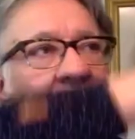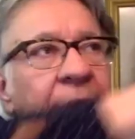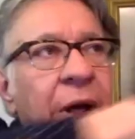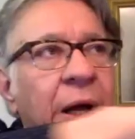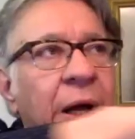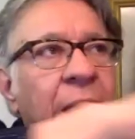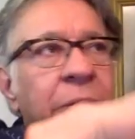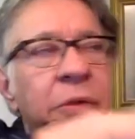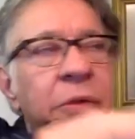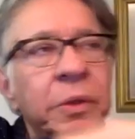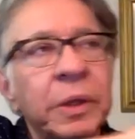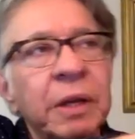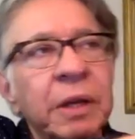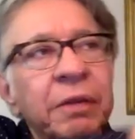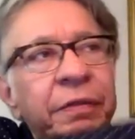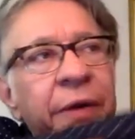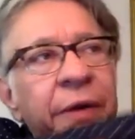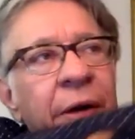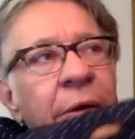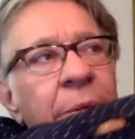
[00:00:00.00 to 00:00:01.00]
uh, I was looking at
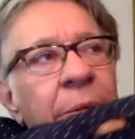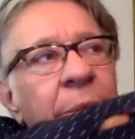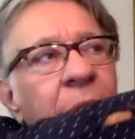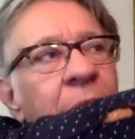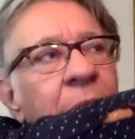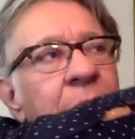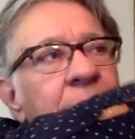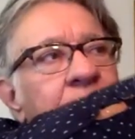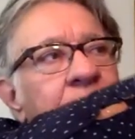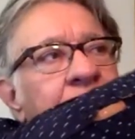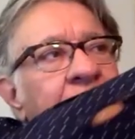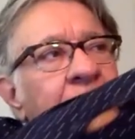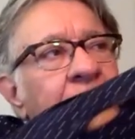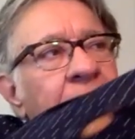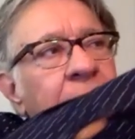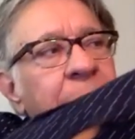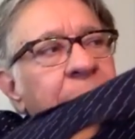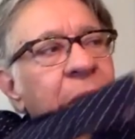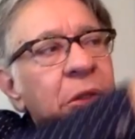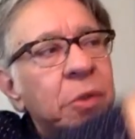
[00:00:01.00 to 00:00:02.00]
Frank Romero's
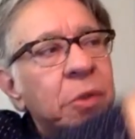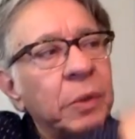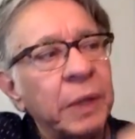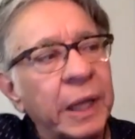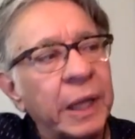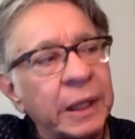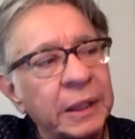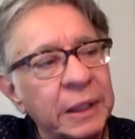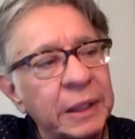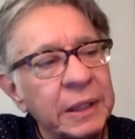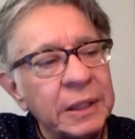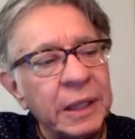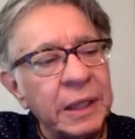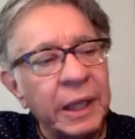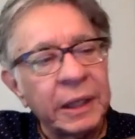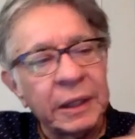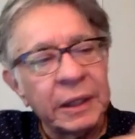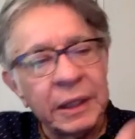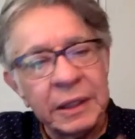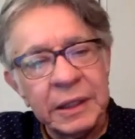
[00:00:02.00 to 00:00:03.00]
piece going like this,
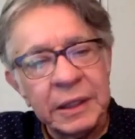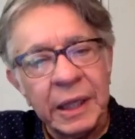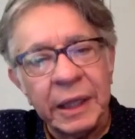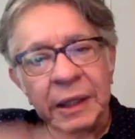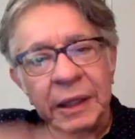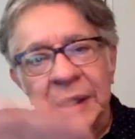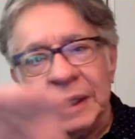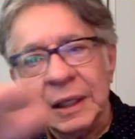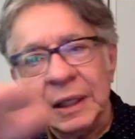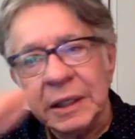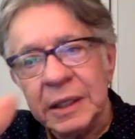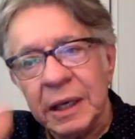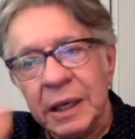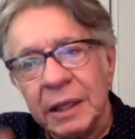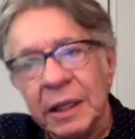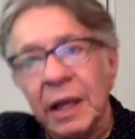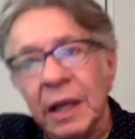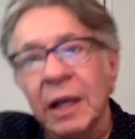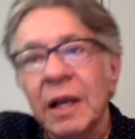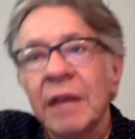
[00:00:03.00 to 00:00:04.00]
like this, like this, and I
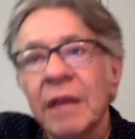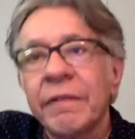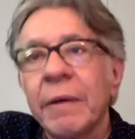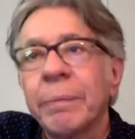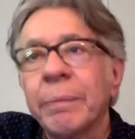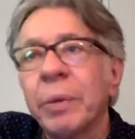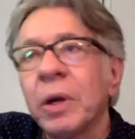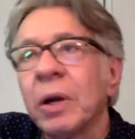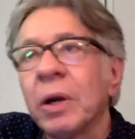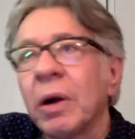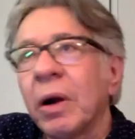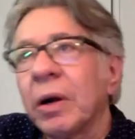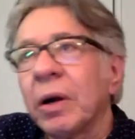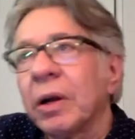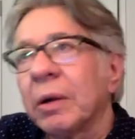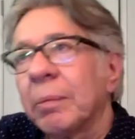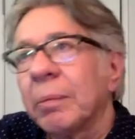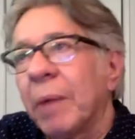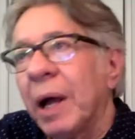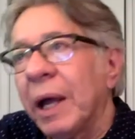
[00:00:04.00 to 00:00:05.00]
thought, if I put an arc
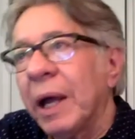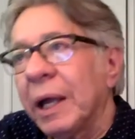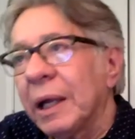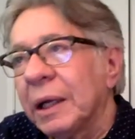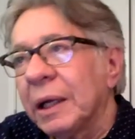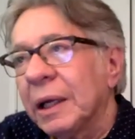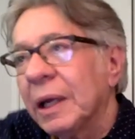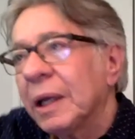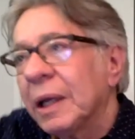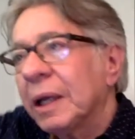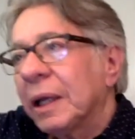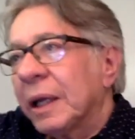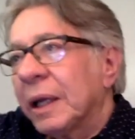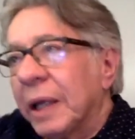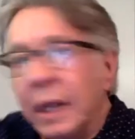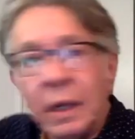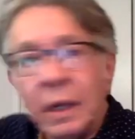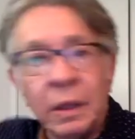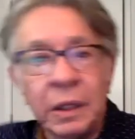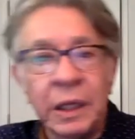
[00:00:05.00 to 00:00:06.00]
in mine,
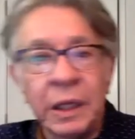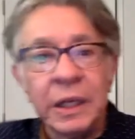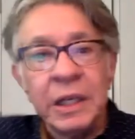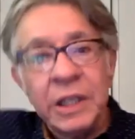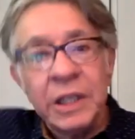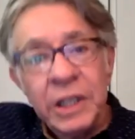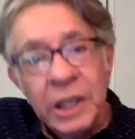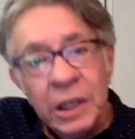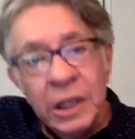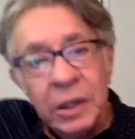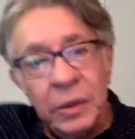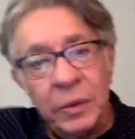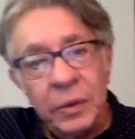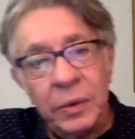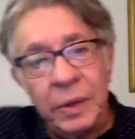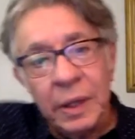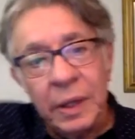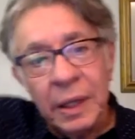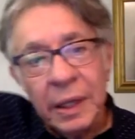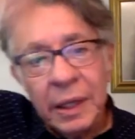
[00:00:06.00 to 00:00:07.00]
it'll continue
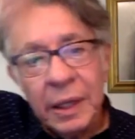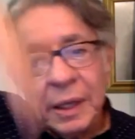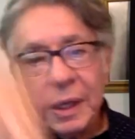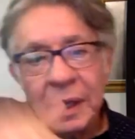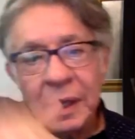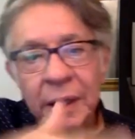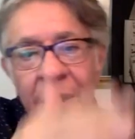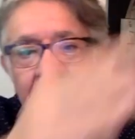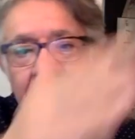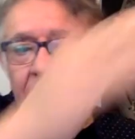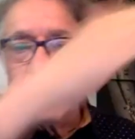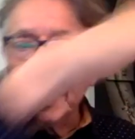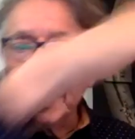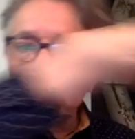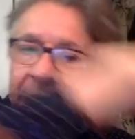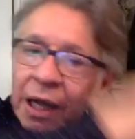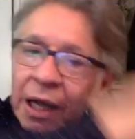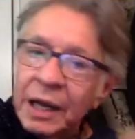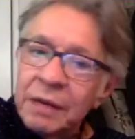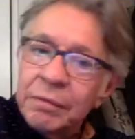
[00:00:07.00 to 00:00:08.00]
that
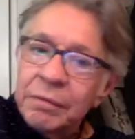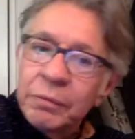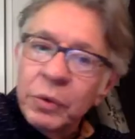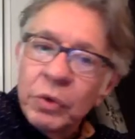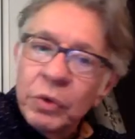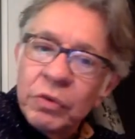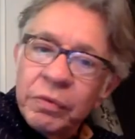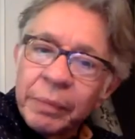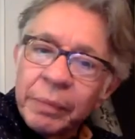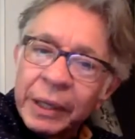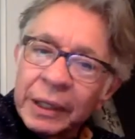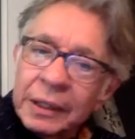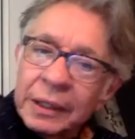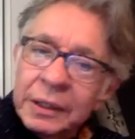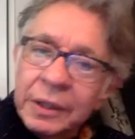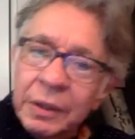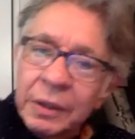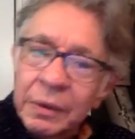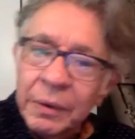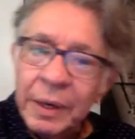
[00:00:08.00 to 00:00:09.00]
kind of movement. You
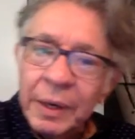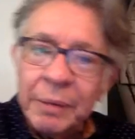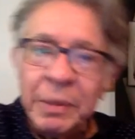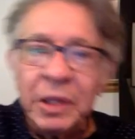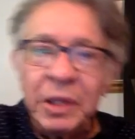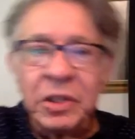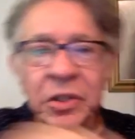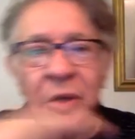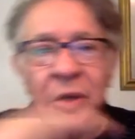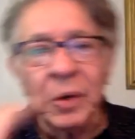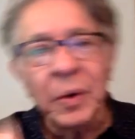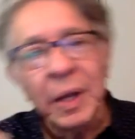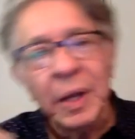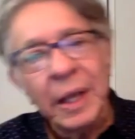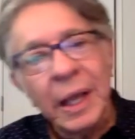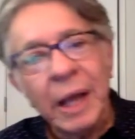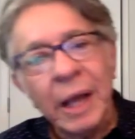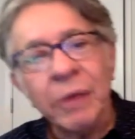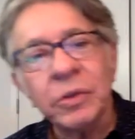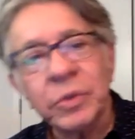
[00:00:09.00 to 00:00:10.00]
know what I mean? So
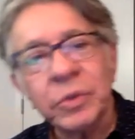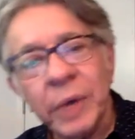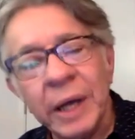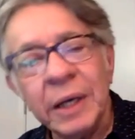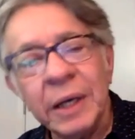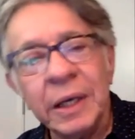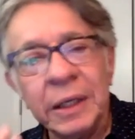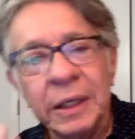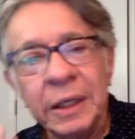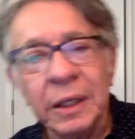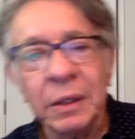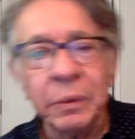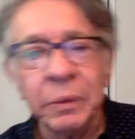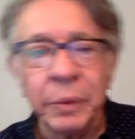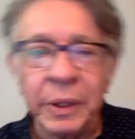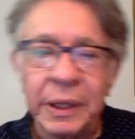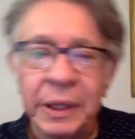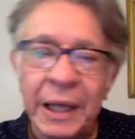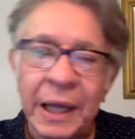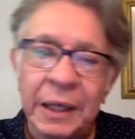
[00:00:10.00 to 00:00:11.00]
I was trying to deal
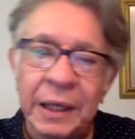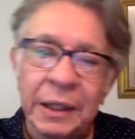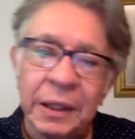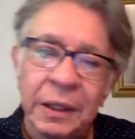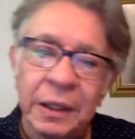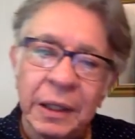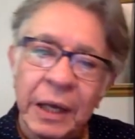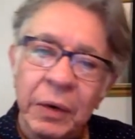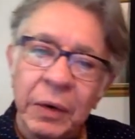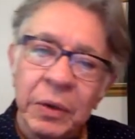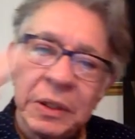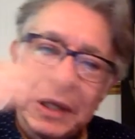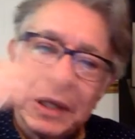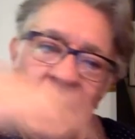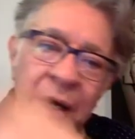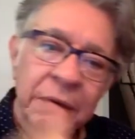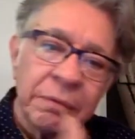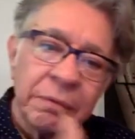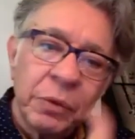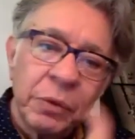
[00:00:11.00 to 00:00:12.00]
with that, those
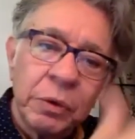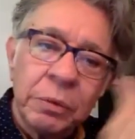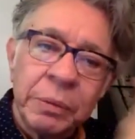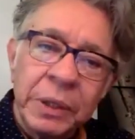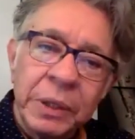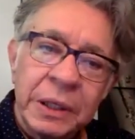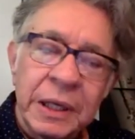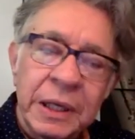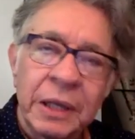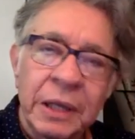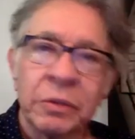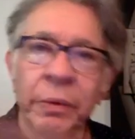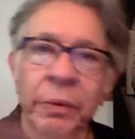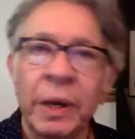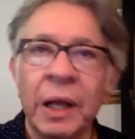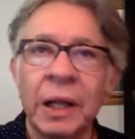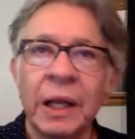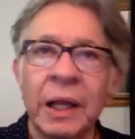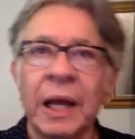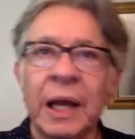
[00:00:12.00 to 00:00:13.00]
kind of movements as
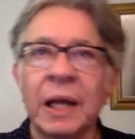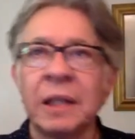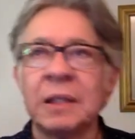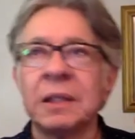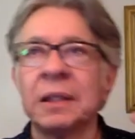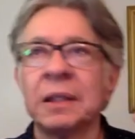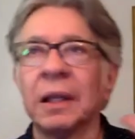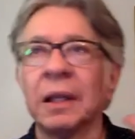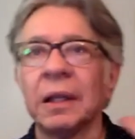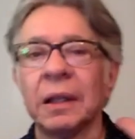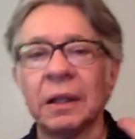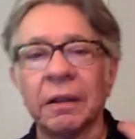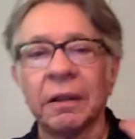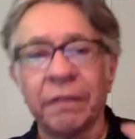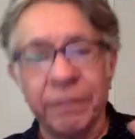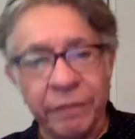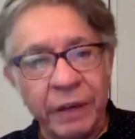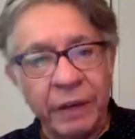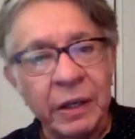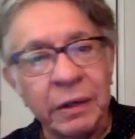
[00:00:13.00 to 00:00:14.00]
well as the
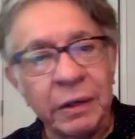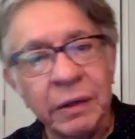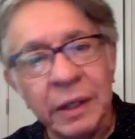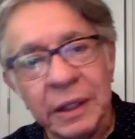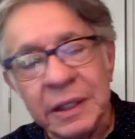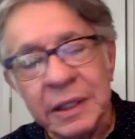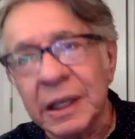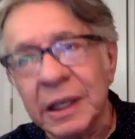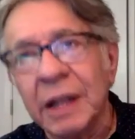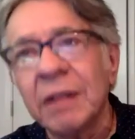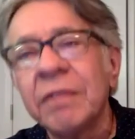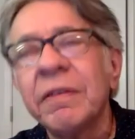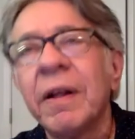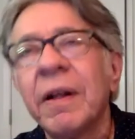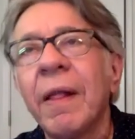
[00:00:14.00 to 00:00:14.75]
figure itself.